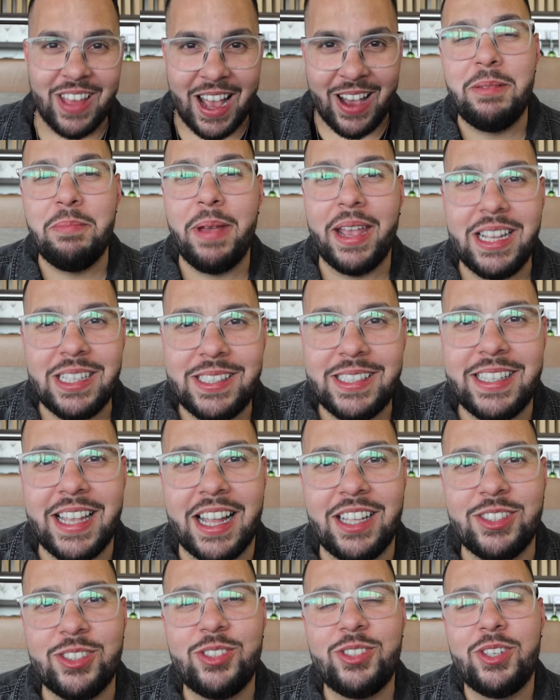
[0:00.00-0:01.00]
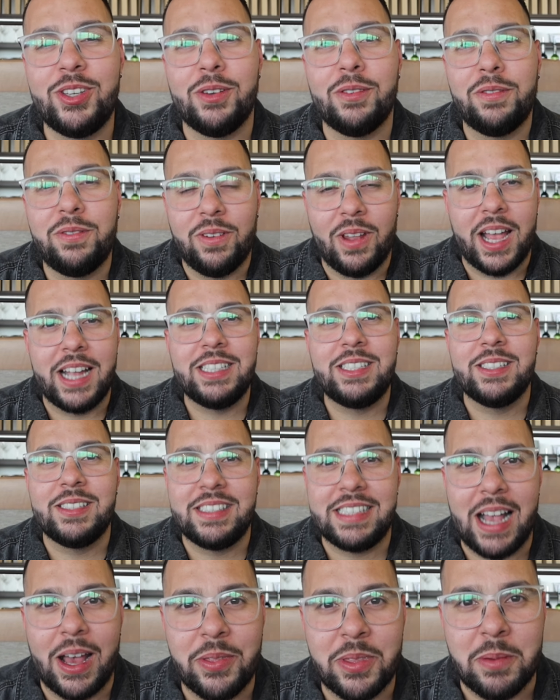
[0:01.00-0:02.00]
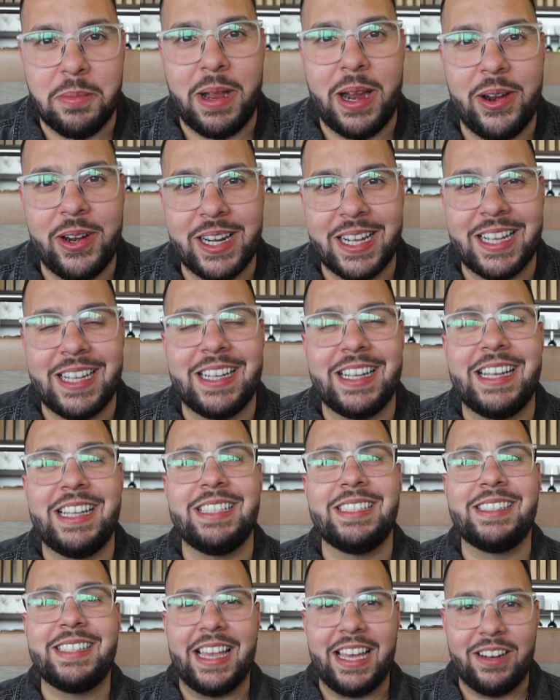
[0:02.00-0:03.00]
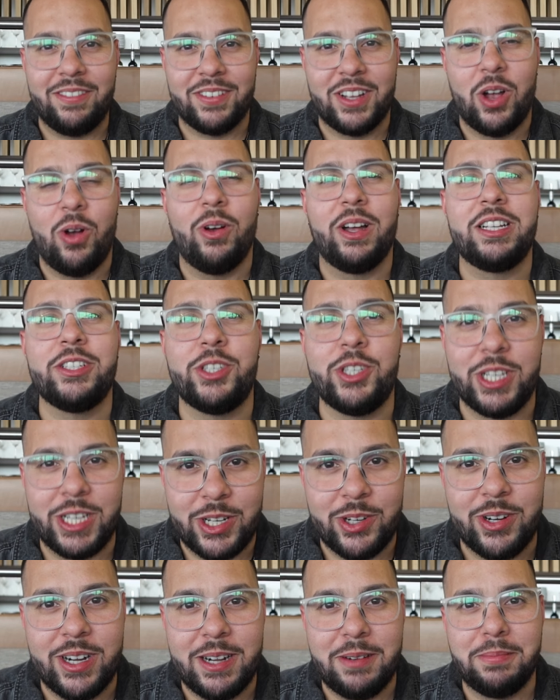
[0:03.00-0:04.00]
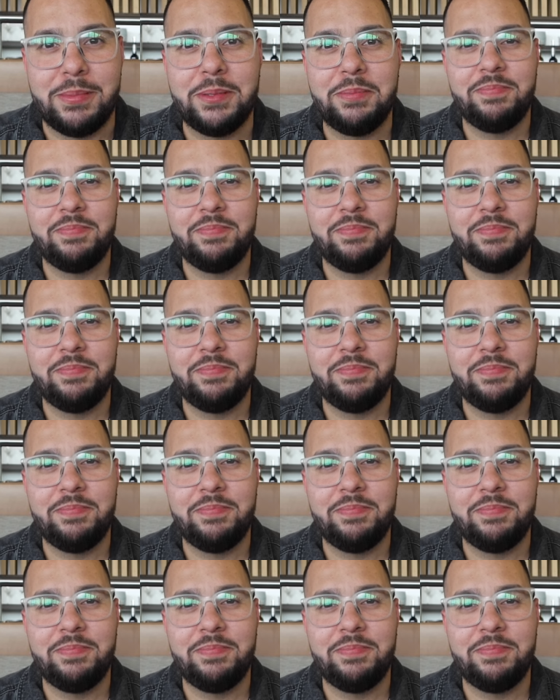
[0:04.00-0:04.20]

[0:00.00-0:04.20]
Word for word: it made sense to fly to South America instead of going to Europe.